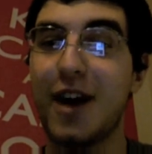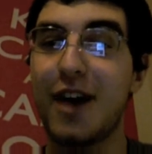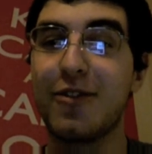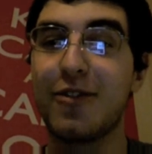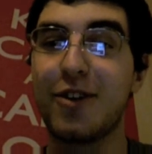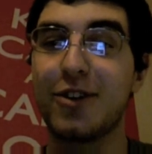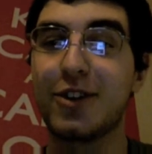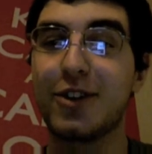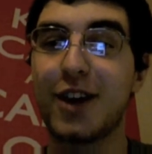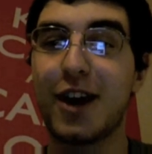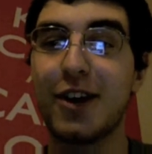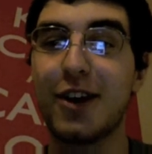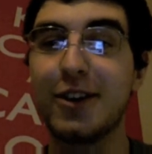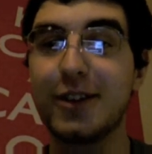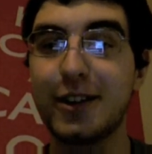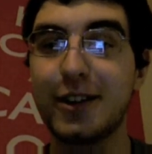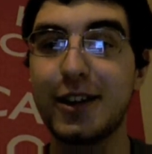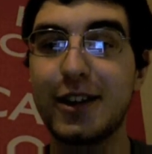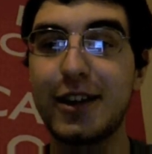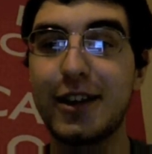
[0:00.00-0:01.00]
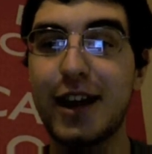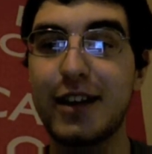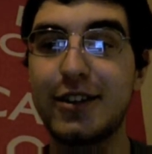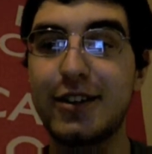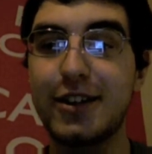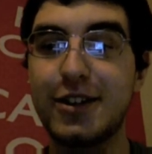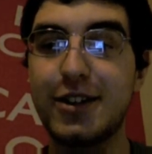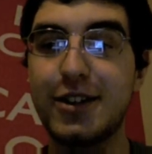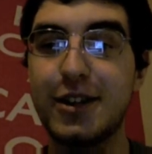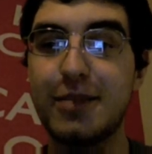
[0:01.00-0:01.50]
I've got to go. Thanks
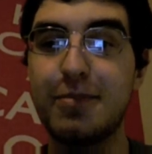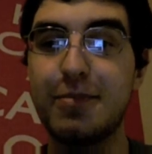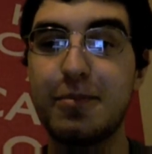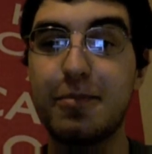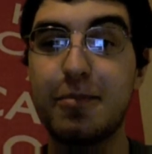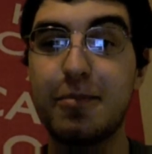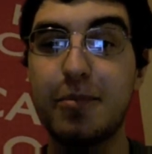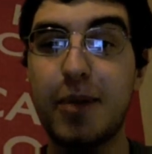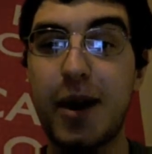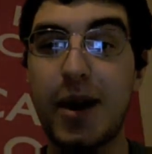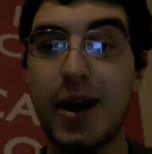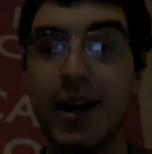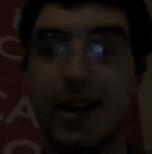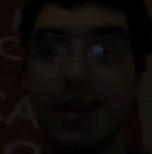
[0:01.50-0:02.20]
YouTube. Bye.